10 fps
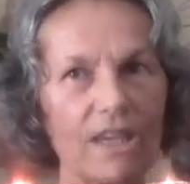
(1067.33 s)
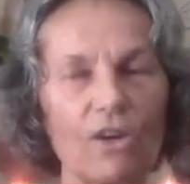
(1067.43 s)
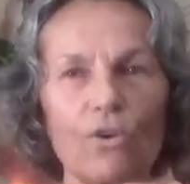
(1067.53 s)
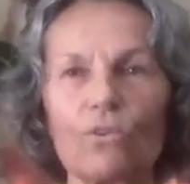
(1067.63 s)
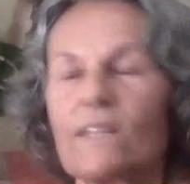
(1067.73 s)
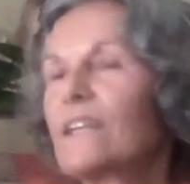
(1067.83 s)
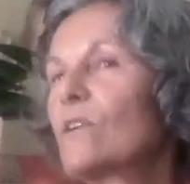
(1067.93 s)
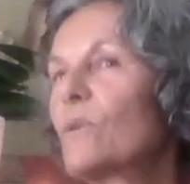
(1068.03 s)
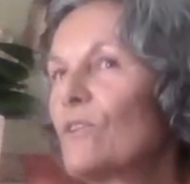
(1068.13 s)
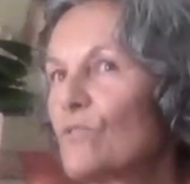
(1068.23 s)
a whole other
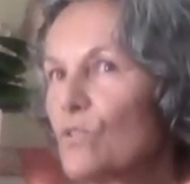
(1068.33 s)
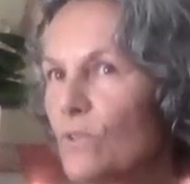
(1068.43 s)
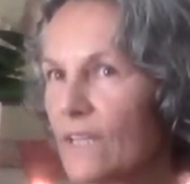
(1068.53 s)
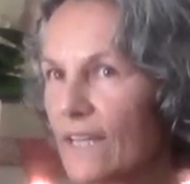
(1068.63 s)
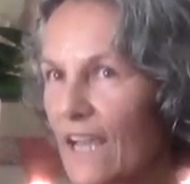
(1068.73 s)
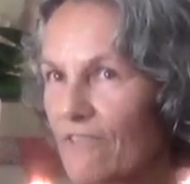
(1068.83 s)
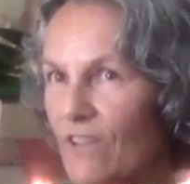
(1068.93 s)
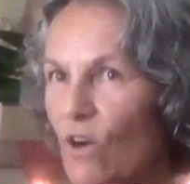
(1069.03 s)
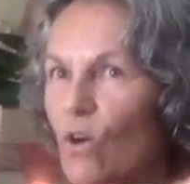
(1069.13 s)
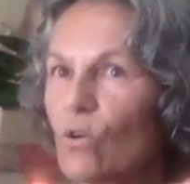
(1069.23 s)
way of doing life,
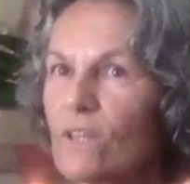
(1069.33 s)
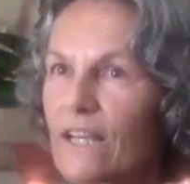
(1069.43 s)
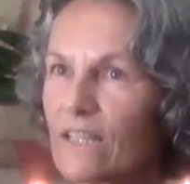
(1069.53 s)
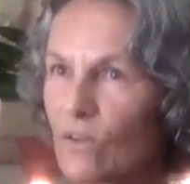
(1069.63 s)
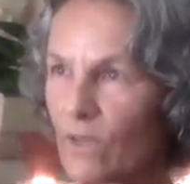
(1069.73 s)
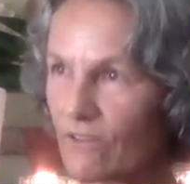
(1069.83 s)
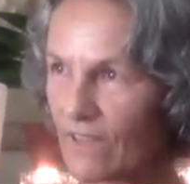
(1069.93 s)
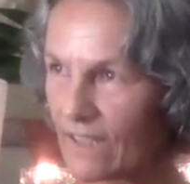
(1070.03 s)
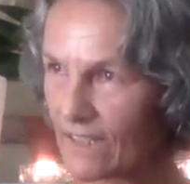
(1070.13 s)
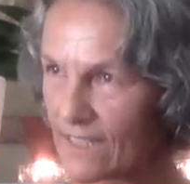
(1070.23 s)
a whole other way of
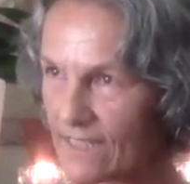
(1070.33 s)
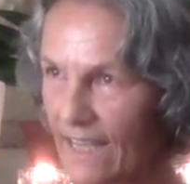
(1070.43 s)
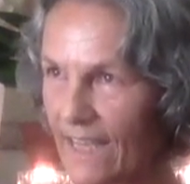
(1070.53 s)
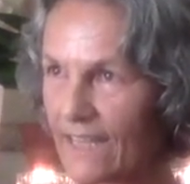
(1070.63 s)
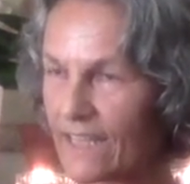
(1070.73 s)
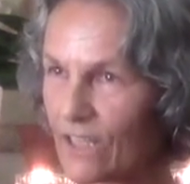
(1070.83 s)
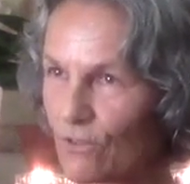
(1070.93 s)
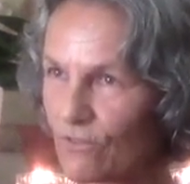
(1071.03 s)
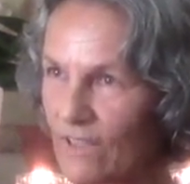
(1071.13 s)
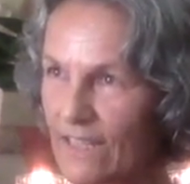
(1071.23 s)
understanding,
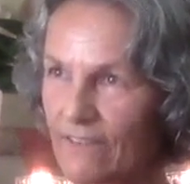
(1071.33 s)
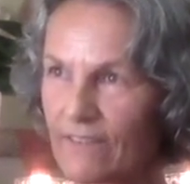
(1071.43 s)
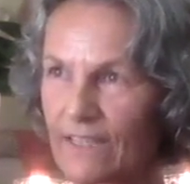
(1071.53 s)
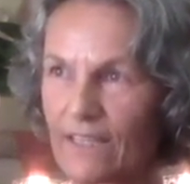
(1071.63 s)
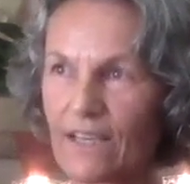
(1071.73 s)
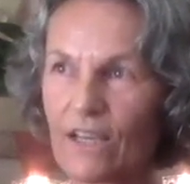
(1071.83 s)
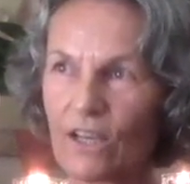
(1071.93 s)
of living,